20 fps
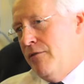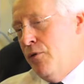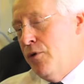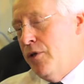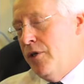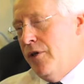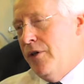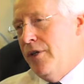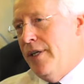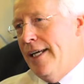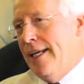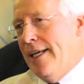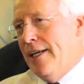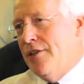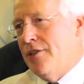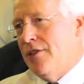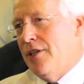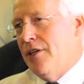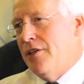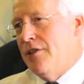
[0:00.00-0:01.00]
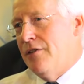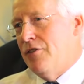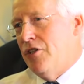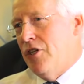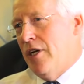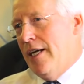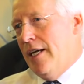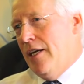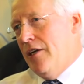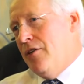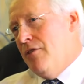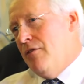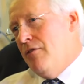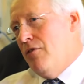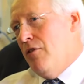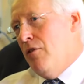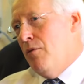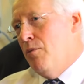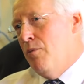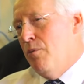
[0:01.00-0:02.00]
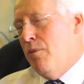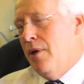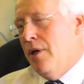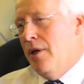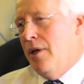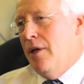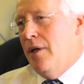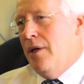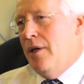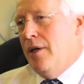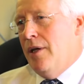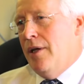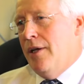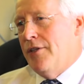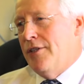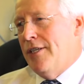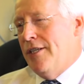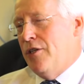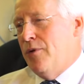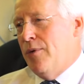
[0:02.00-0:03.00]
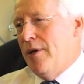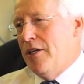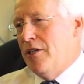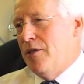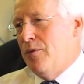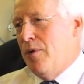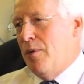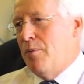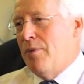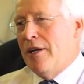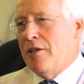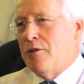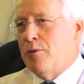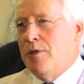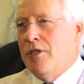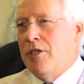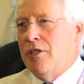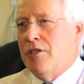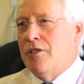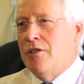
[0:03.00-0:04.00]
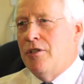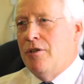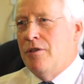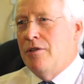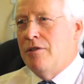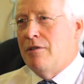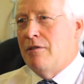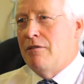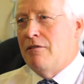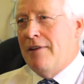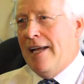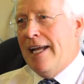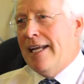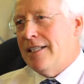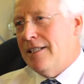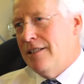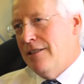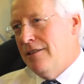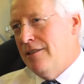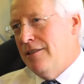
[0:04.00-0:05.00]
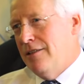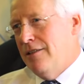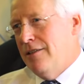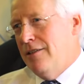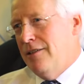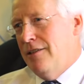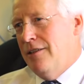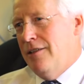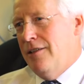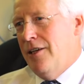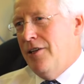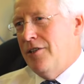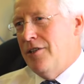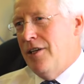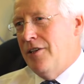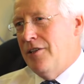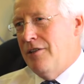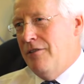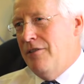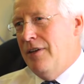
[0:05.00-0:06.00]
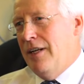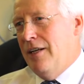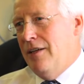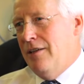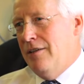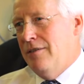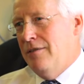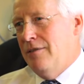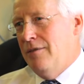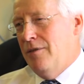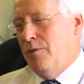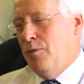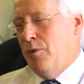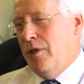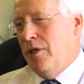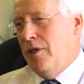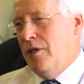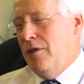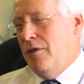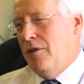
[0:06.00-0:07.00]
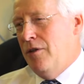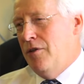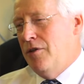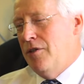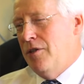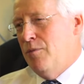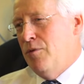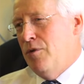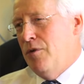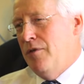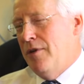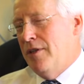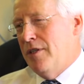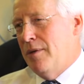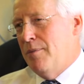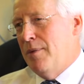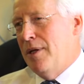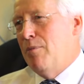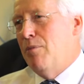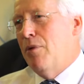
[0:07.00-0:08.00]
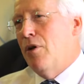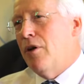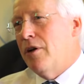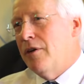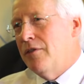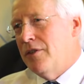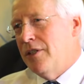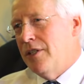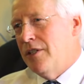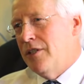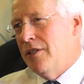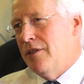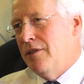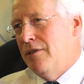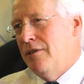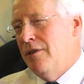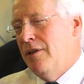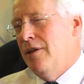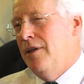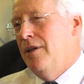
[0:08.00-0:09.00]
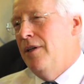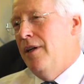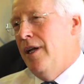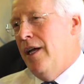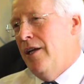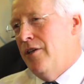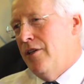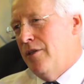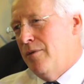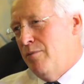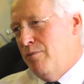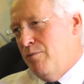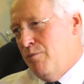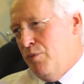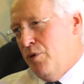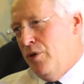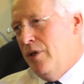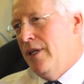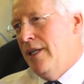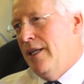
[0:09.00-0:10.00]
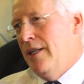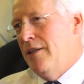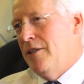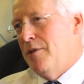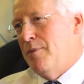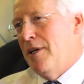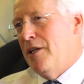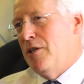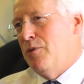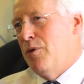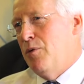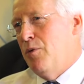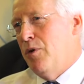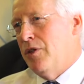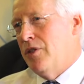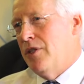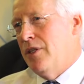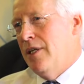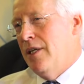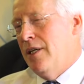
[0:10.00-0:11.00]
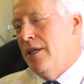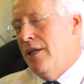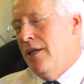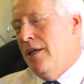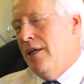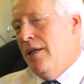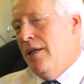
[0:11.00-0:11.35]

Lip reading: 40 odd years, things have changed from a situation where perhaps we just use fat as a filler. We used to move it as a big block of tissue and just put it in the space we wanted it,